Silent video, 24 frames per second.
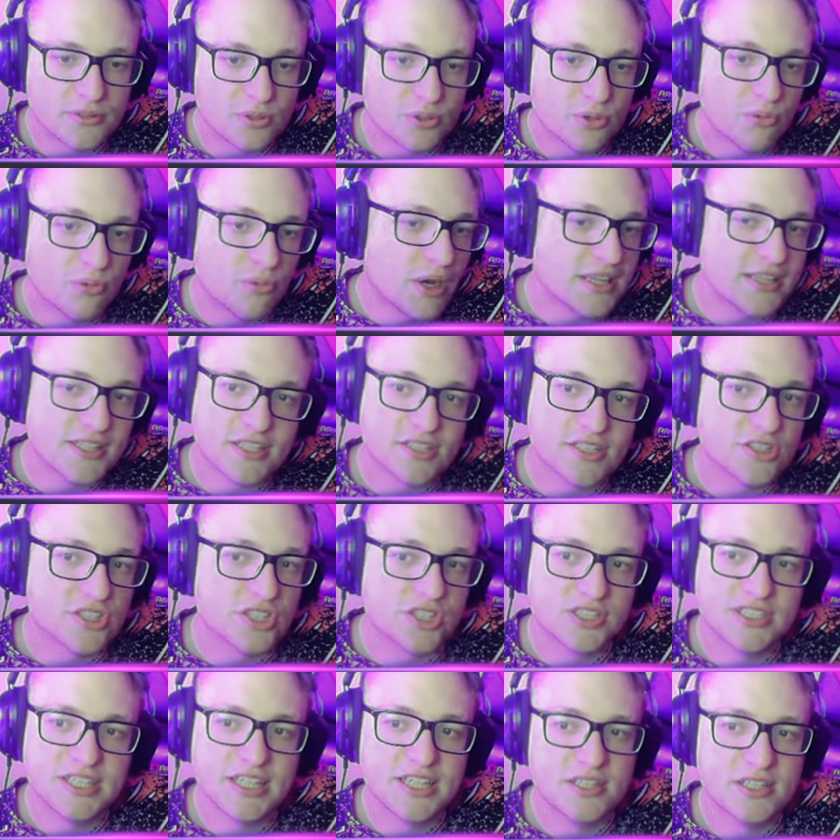white can
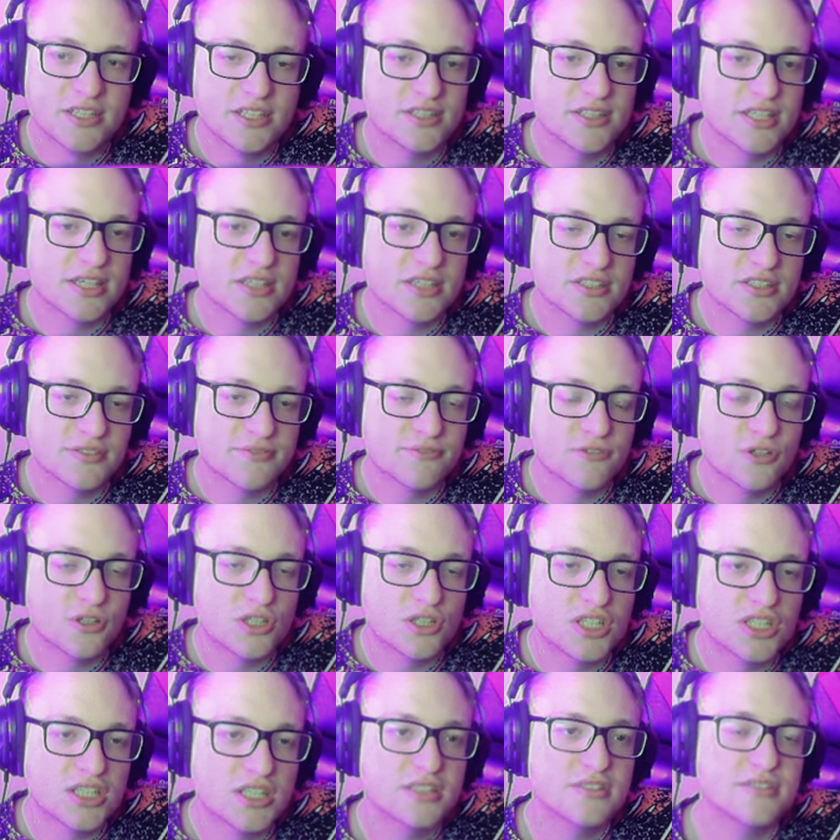just take e takes c4,
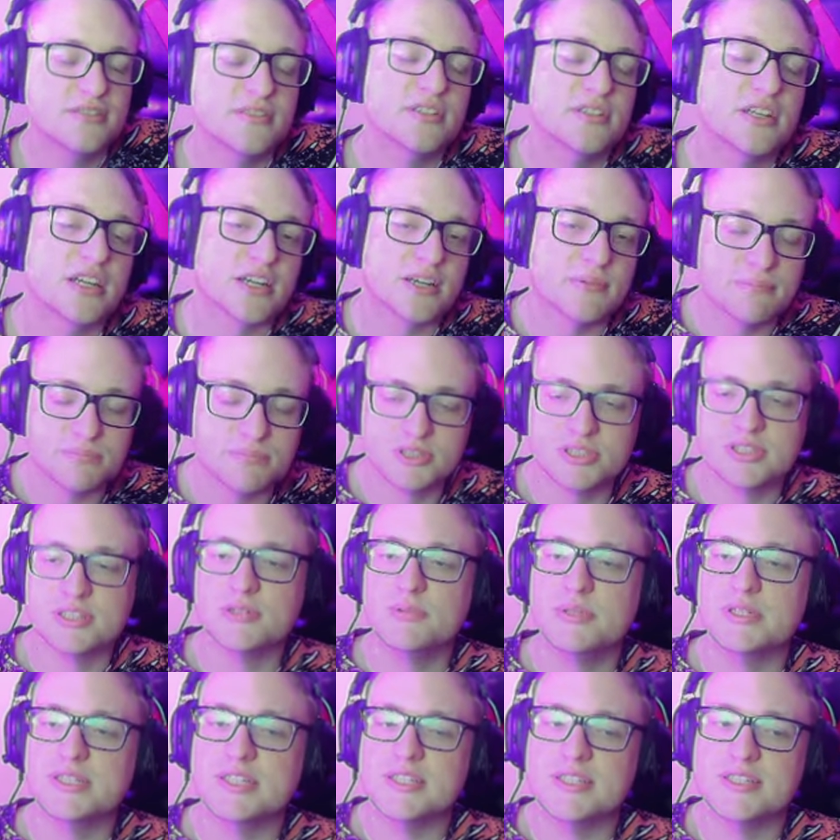they're completely
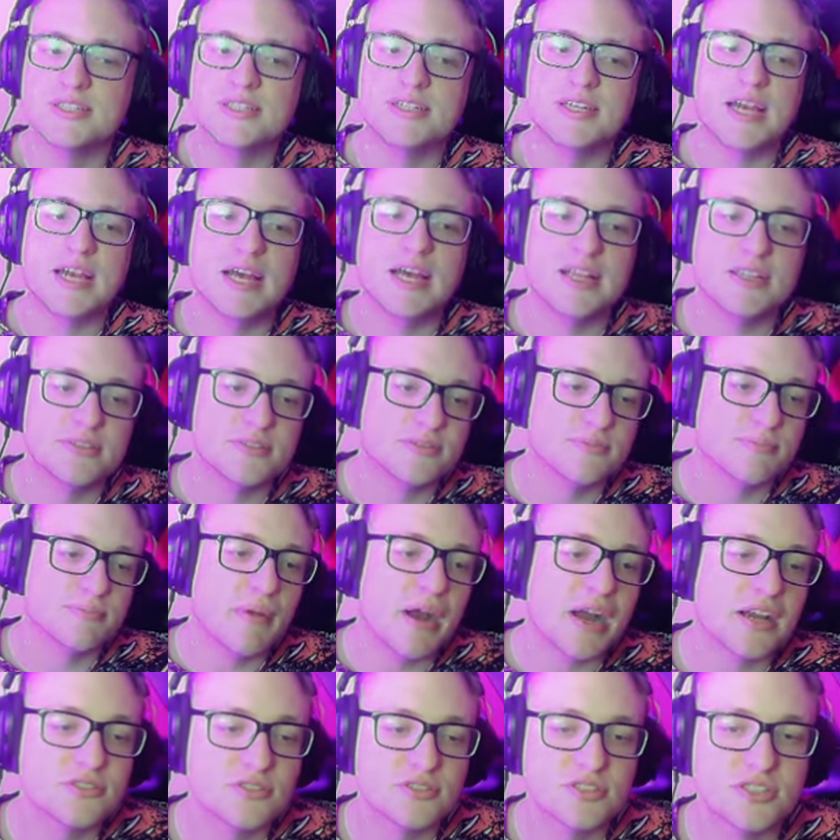winning, and
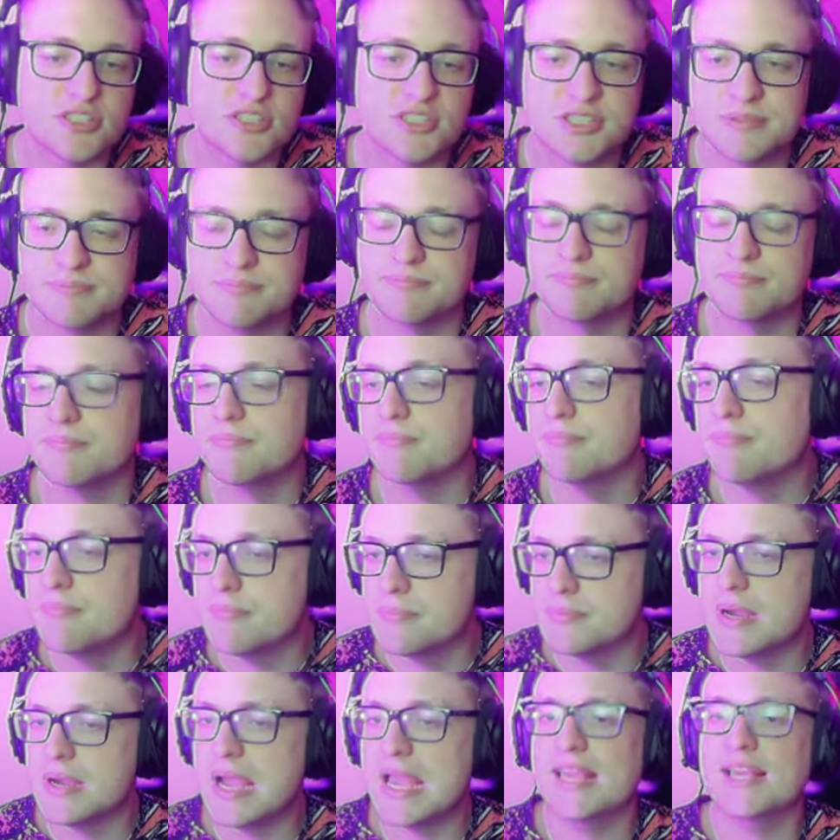Magnus
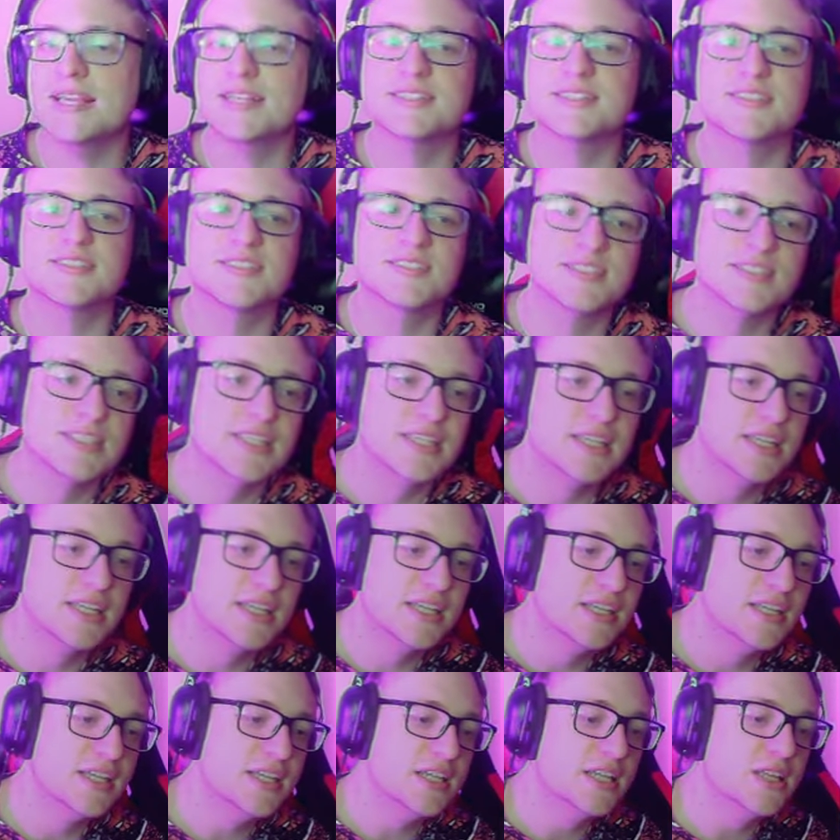makes
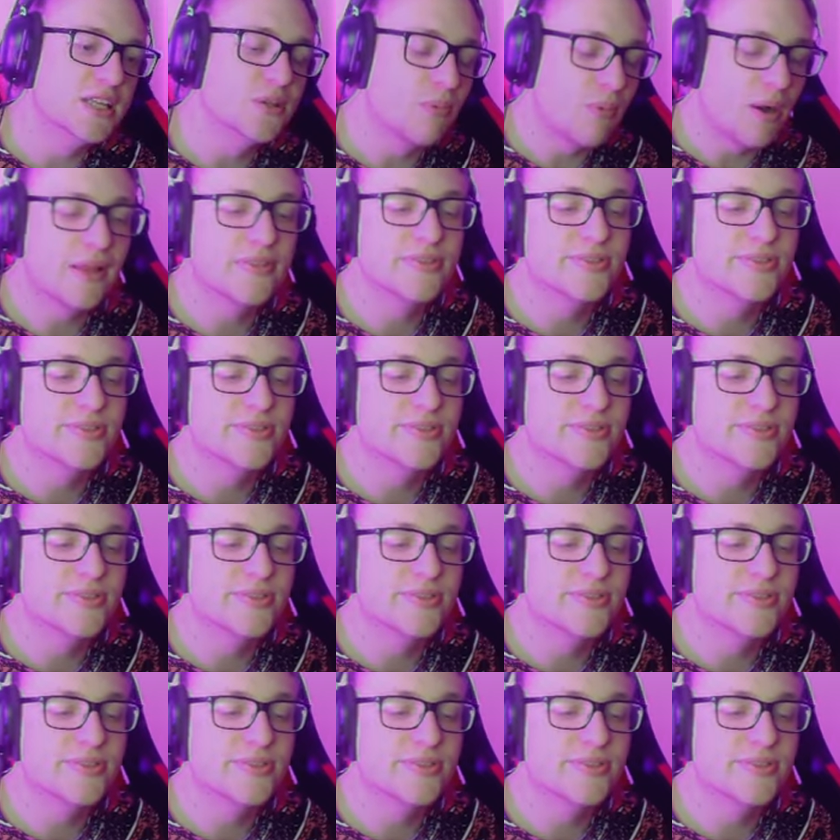it one